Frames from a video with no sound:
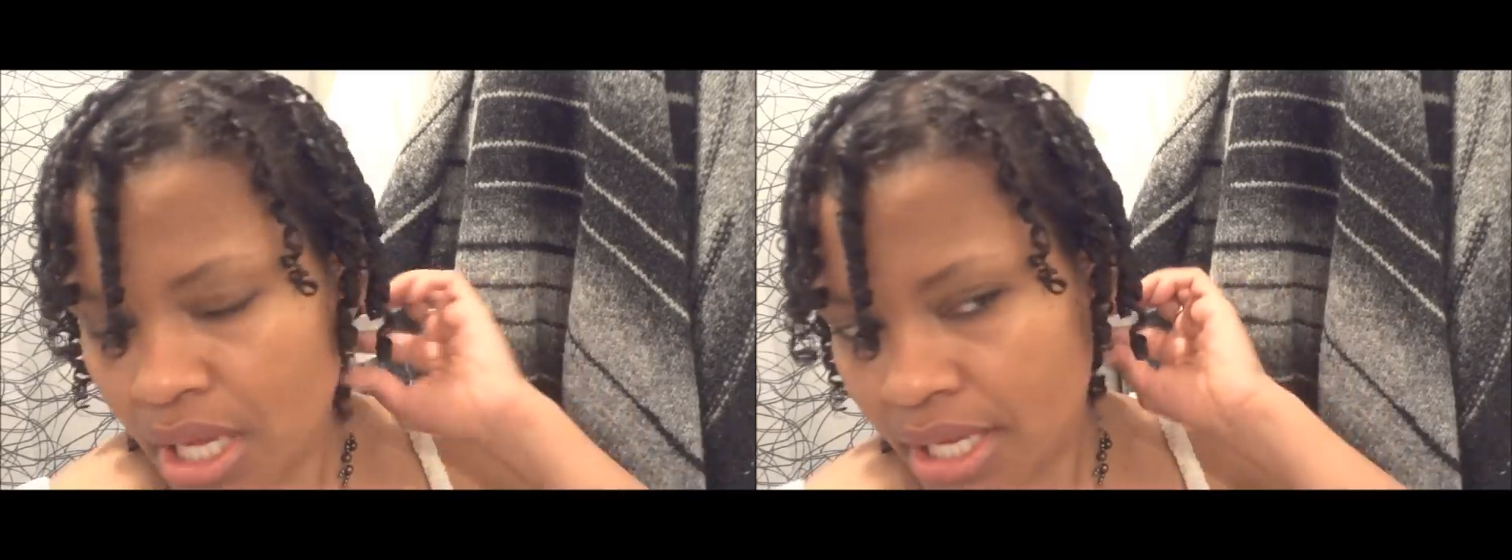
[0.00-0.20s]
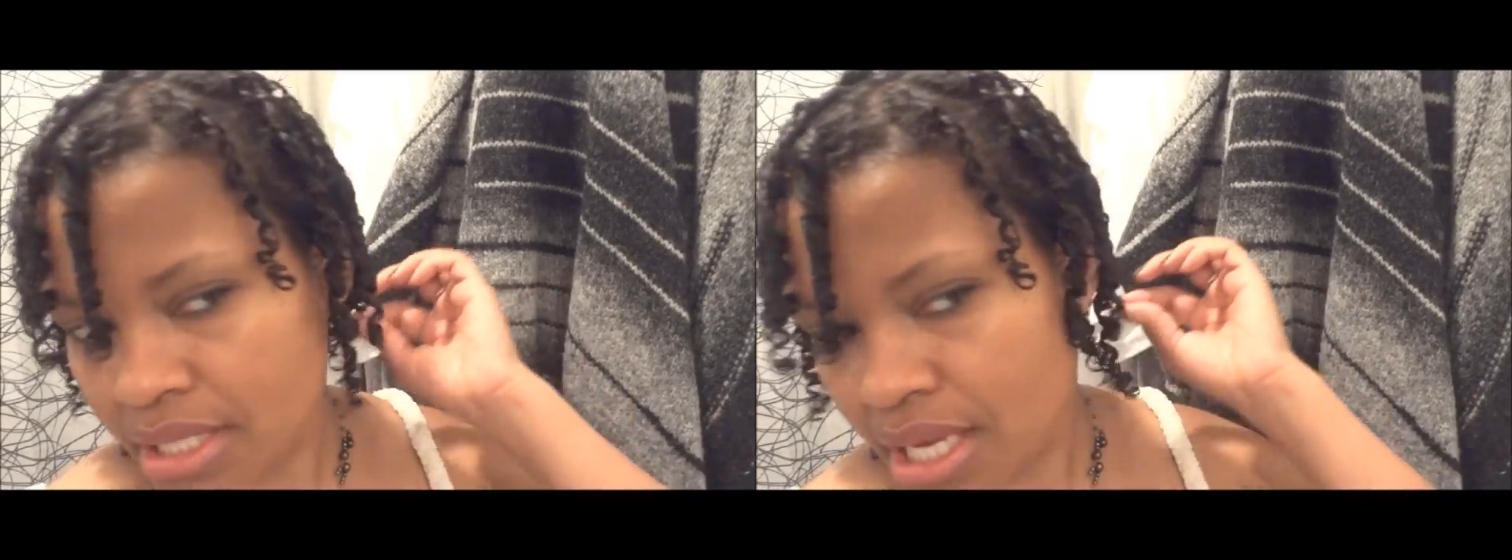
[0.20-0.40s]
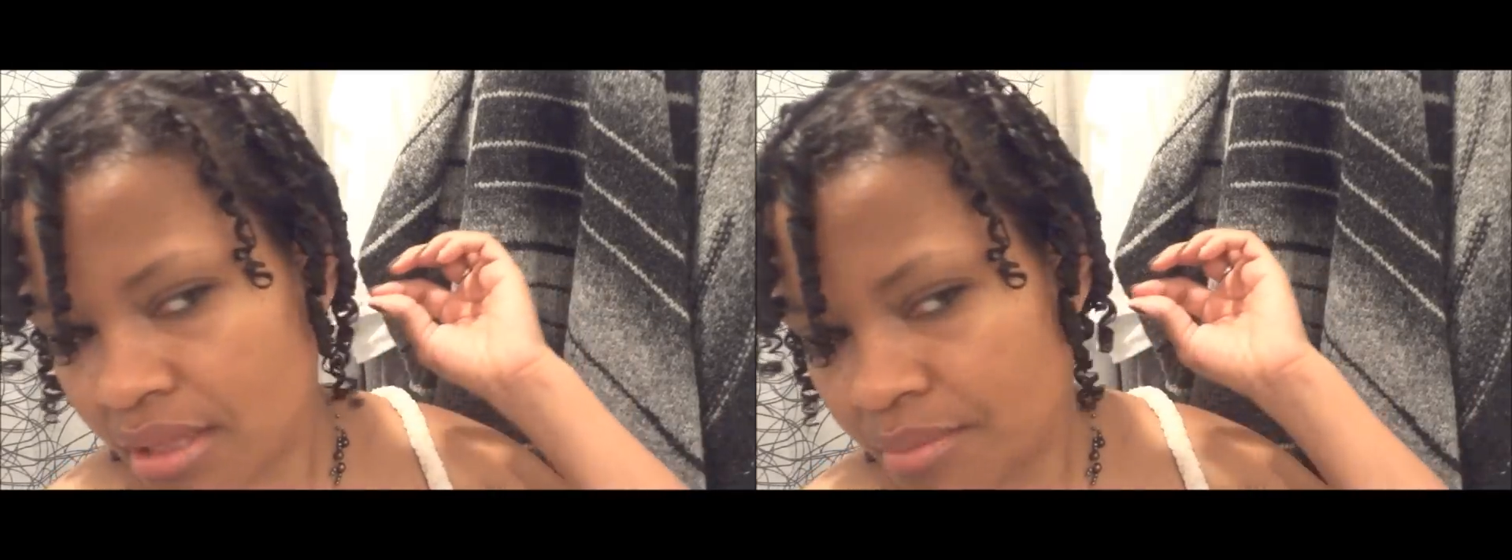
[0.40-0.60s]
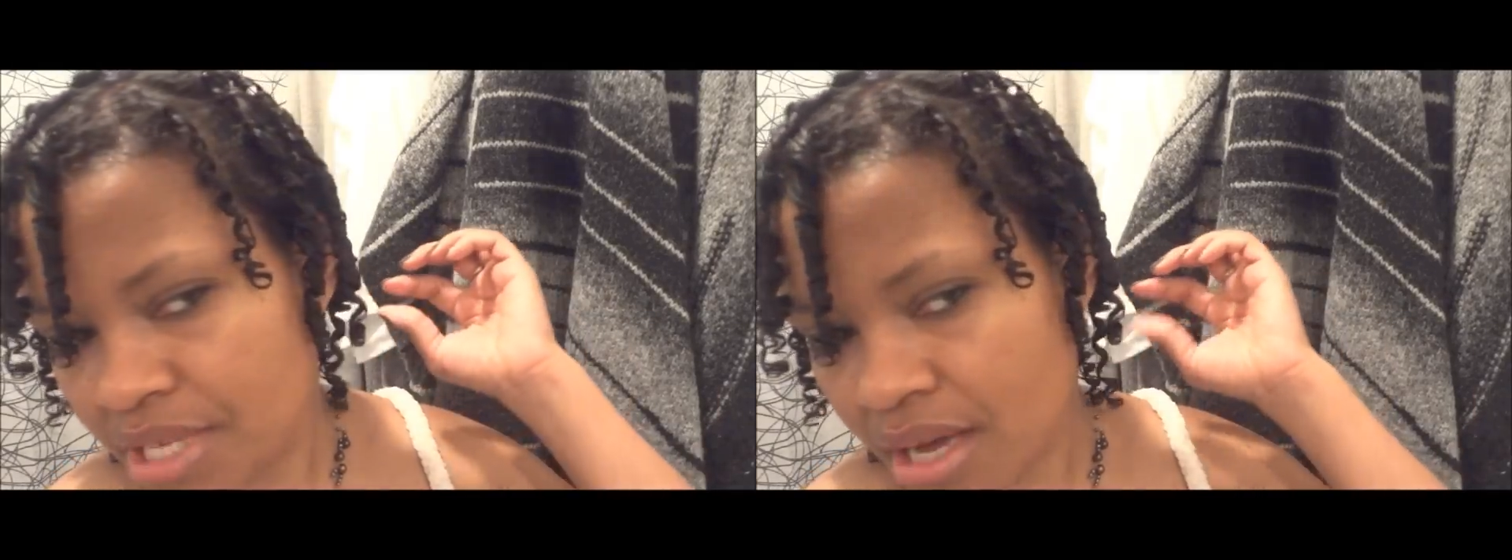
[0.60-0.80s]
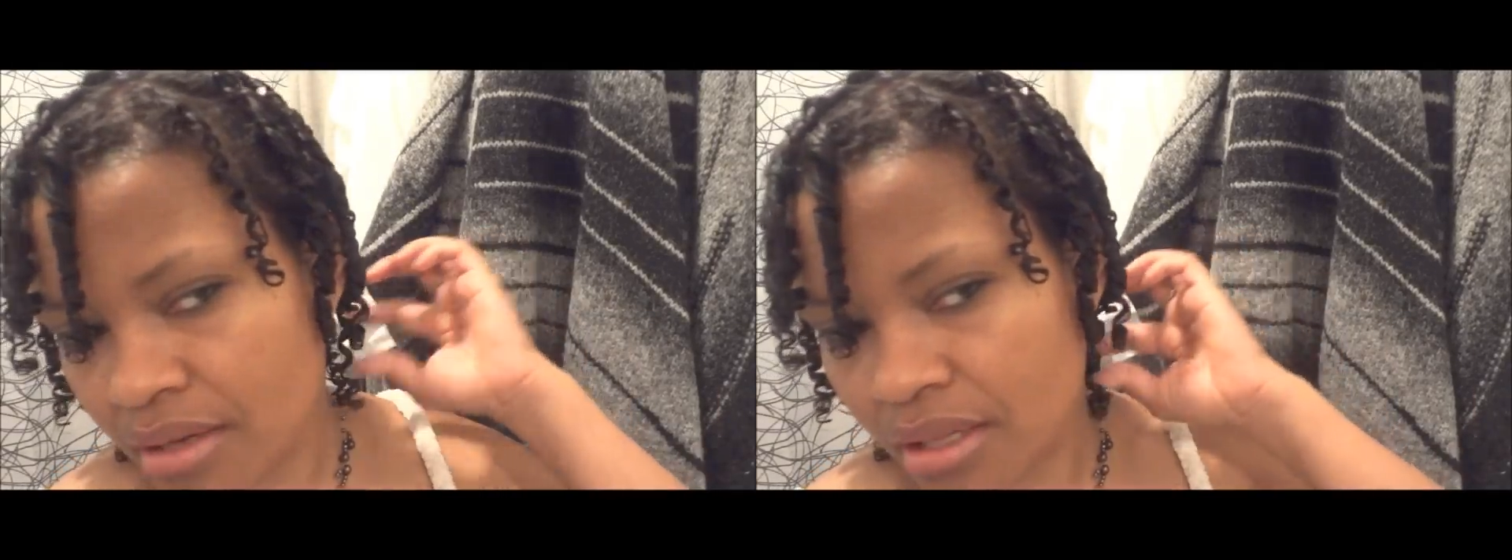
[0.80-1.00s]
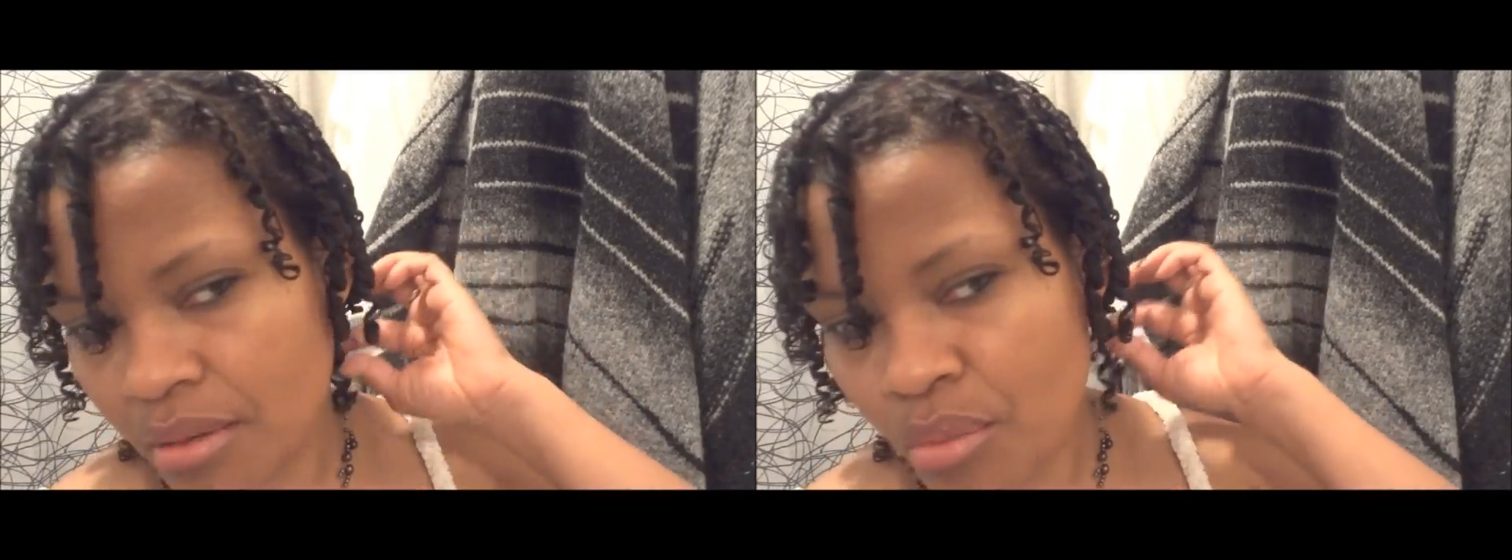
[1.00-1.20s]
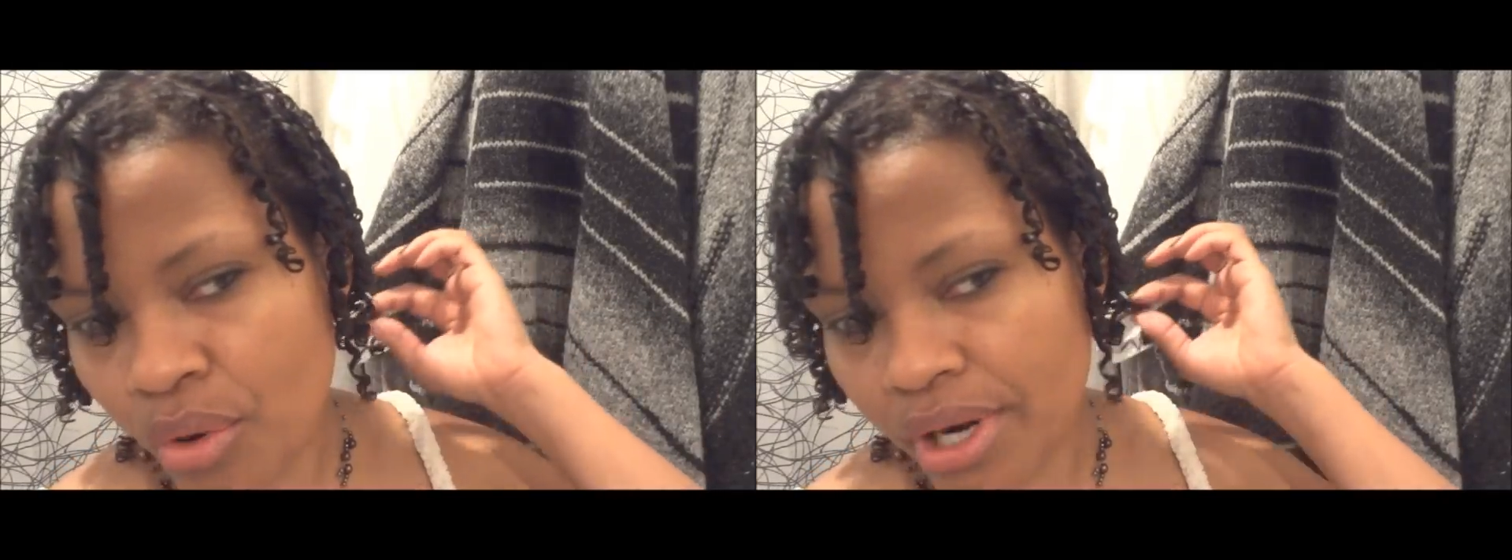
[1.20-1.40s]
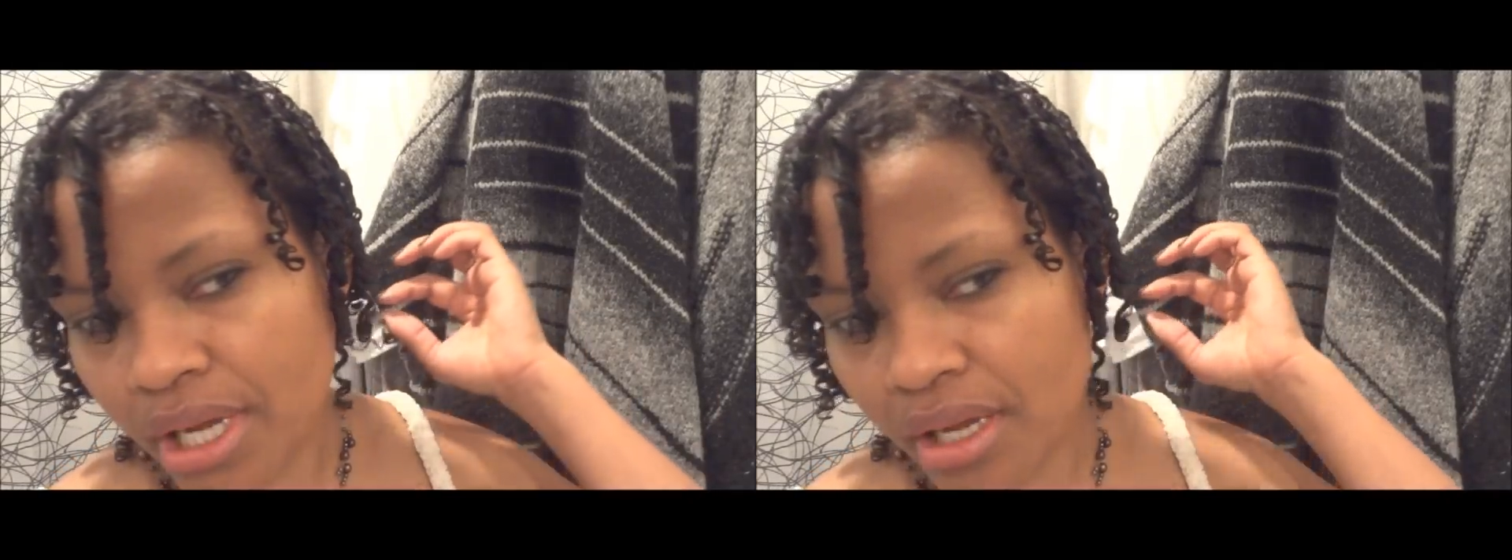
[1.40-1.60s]
and take them down in the
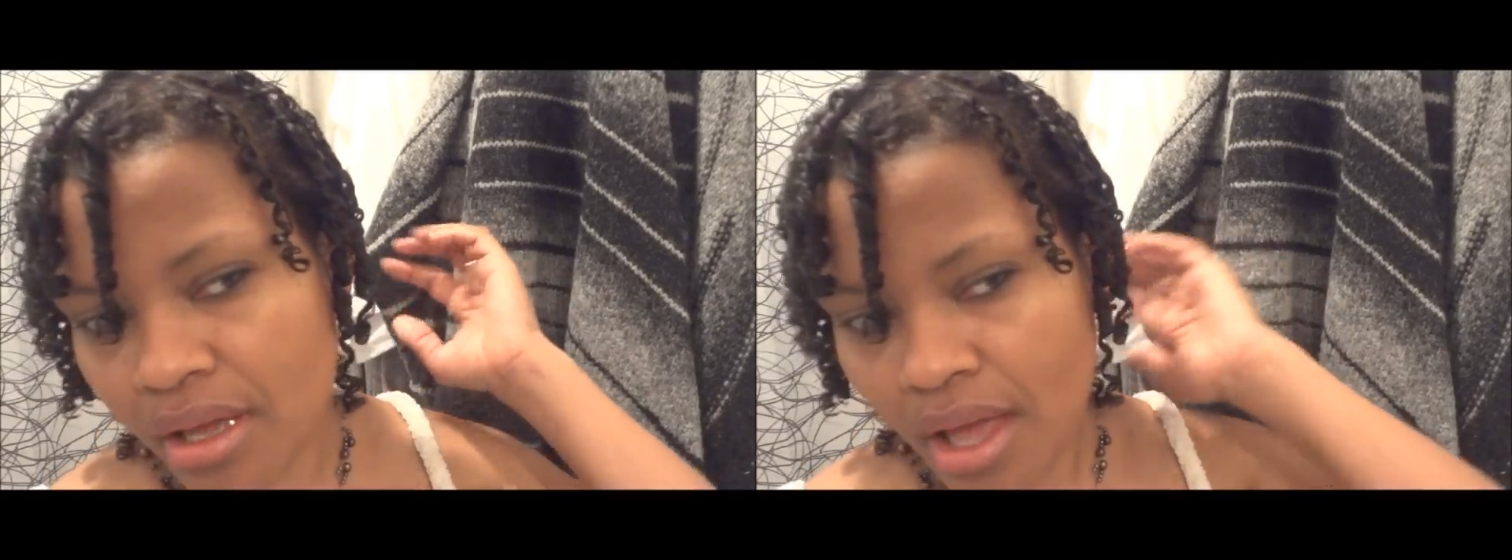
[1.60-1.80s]
morning,